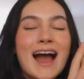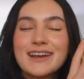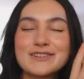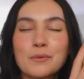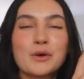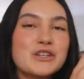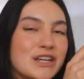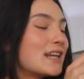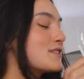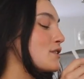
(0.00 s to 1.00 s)
I just
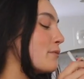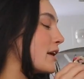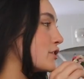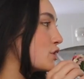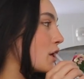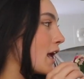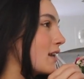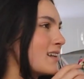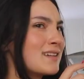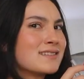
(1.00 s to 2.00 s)
appreciate it so much
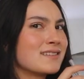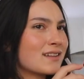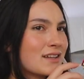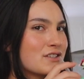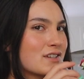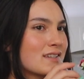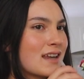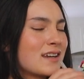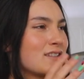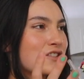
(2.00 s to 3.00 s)
and it is delicious
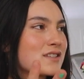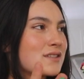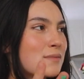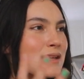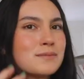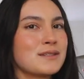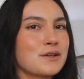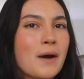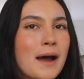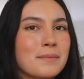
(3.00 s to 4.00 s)
and it just makes me
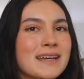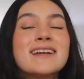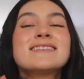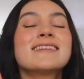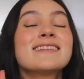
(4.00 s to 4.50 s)
so happy. It's the